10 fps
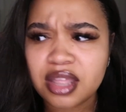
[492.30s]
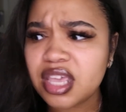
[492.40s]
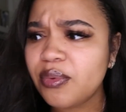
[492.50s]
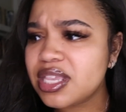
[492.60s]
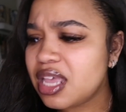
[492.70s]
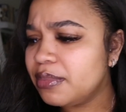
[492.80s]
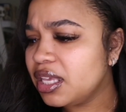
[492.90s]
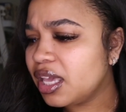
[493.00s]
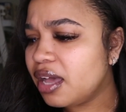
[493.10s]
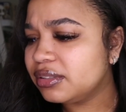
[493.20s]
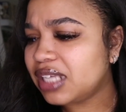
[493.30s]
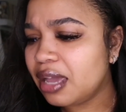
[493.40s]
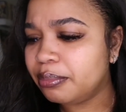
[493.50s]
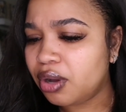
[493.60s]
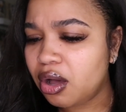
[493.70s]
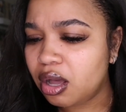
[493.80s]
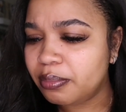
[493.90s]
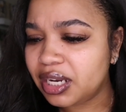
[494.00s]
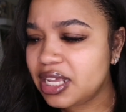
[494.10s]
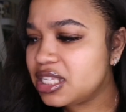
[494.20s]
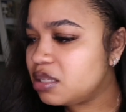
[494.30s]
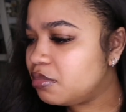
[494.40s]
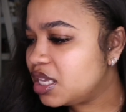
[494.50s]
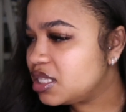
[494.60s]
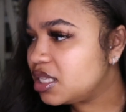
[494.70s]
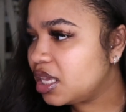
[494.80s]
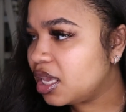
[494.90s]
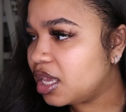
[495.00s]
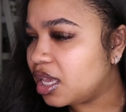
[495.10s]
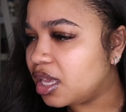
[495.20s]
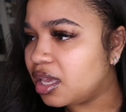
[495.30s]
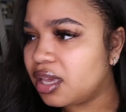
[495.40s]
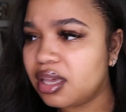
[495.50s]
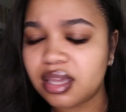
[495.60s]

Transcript: there was something else i bought but it's missing